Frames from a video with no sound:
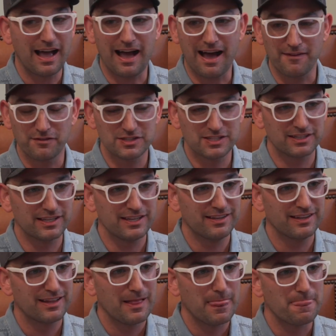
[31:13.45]
Obviously,
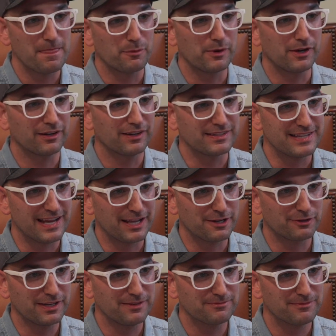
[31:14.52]
we are at a
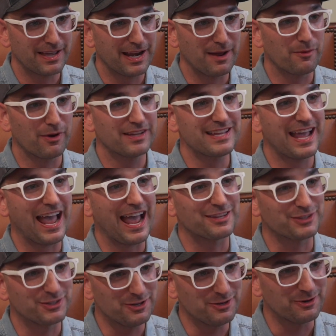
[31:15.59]
tannery, and I wanted to
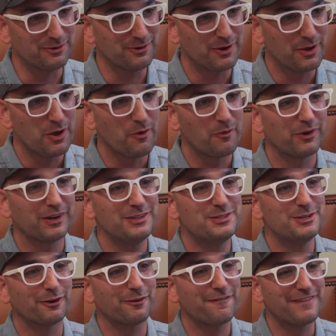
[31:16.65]
ask you, what is
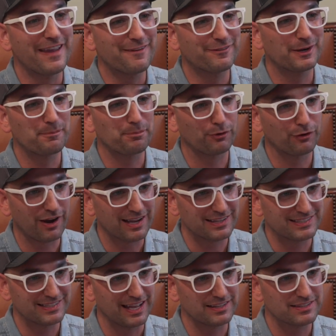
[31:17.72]
your favorite
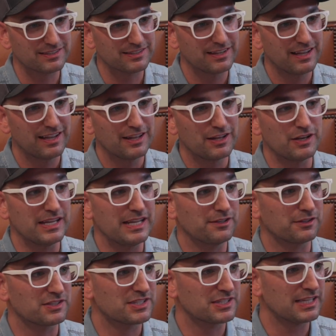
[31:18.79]
process,
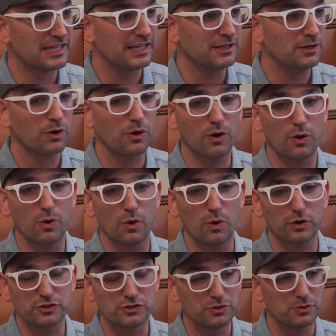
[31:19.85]
either seen
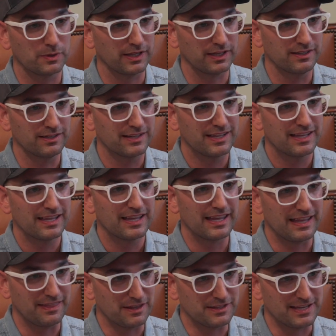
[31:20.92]
or doing
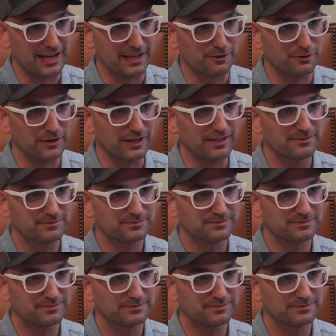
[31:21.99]
in the tannery?